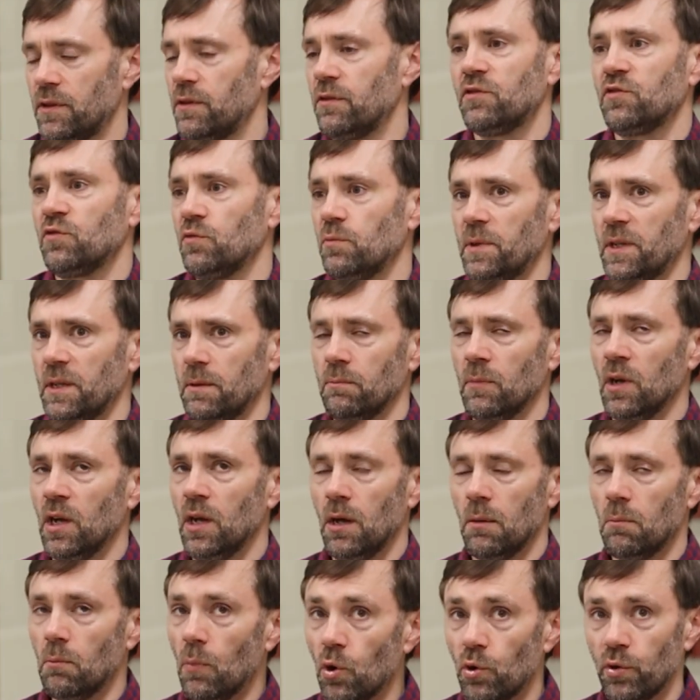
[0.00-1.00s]
and this would be
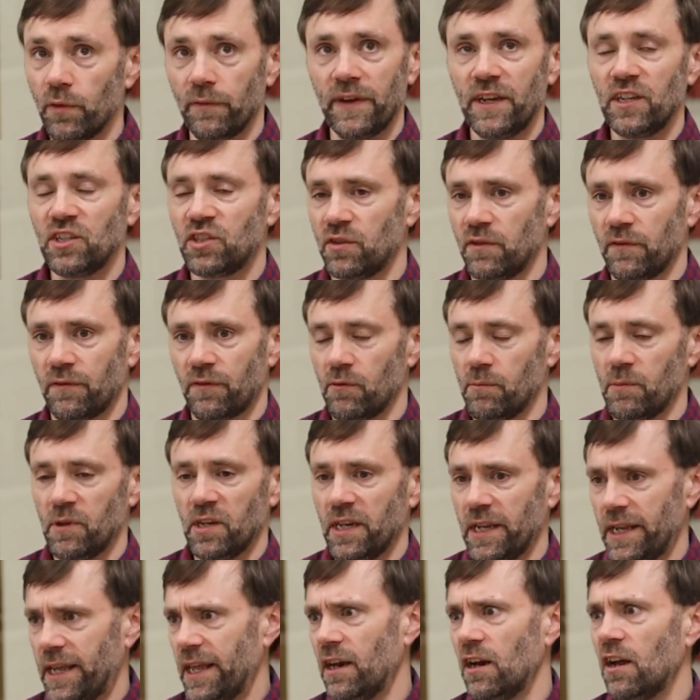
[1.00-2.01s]
motivation for me
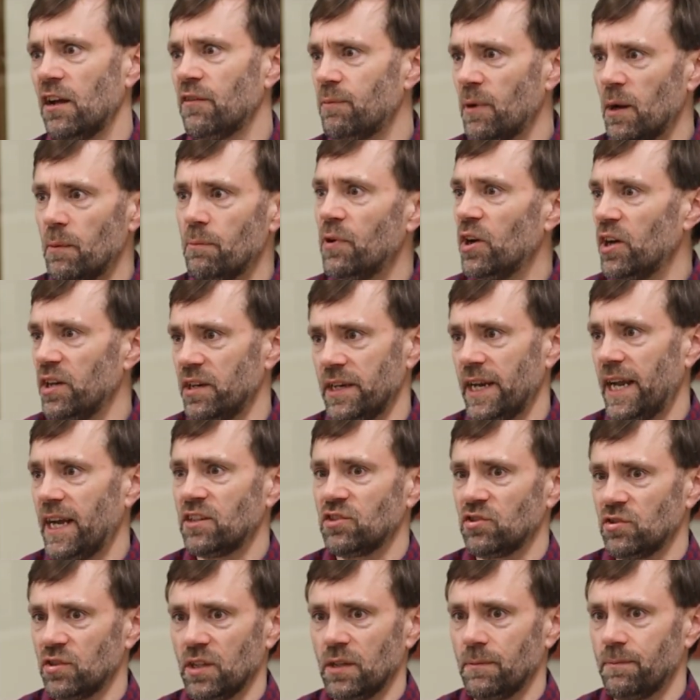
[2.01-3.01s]
to get off my butt and
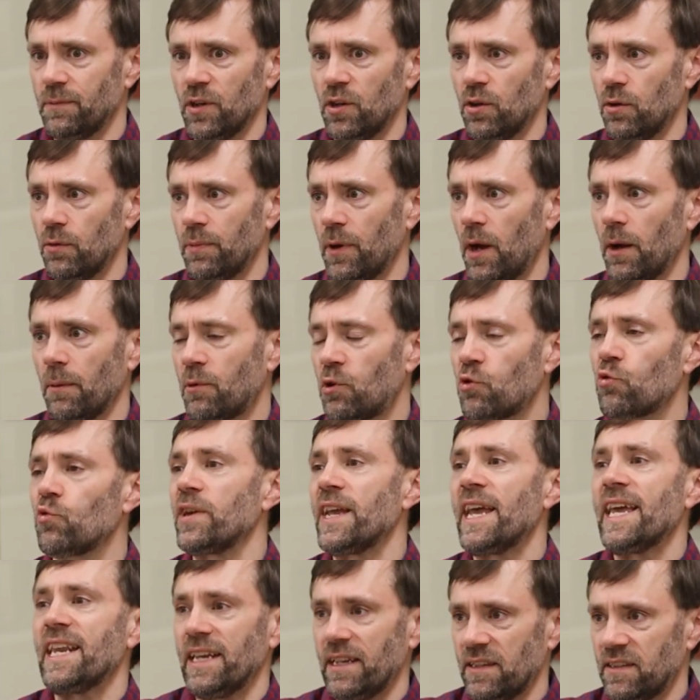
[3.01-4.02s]
actually,
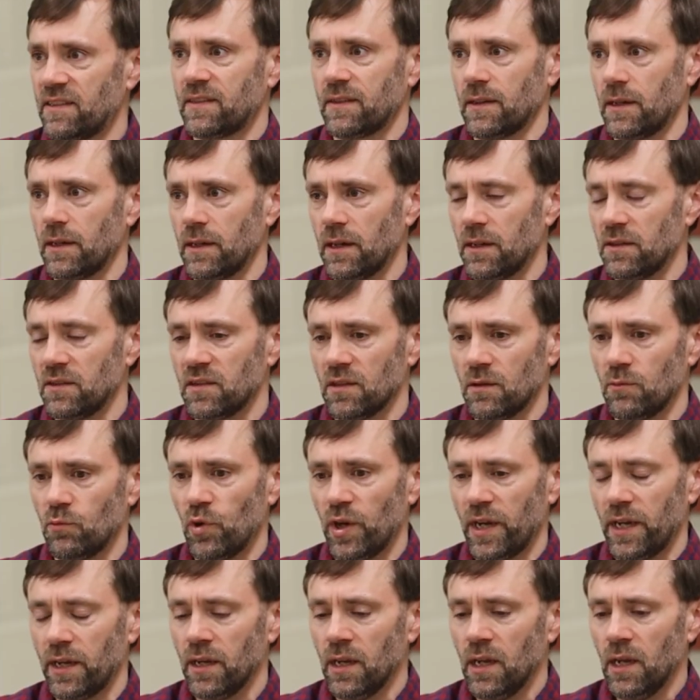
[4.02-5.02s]
create it in some
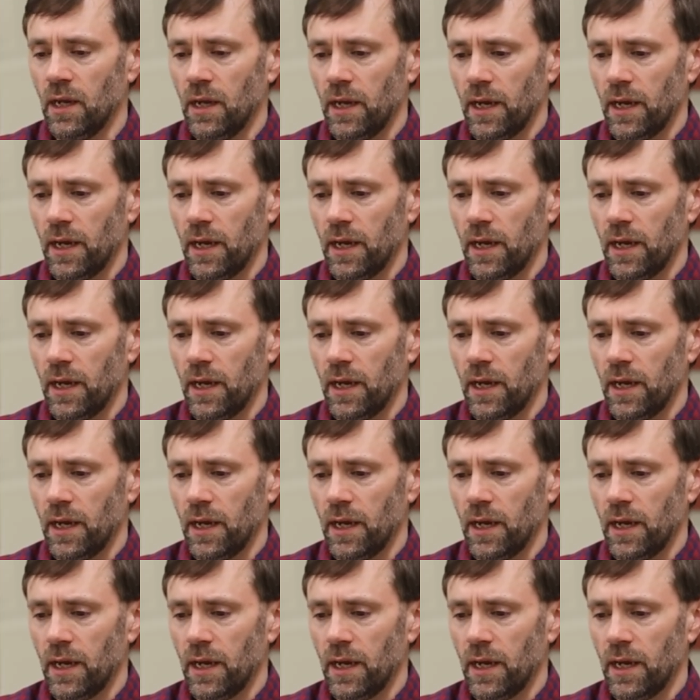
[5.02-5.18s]
way.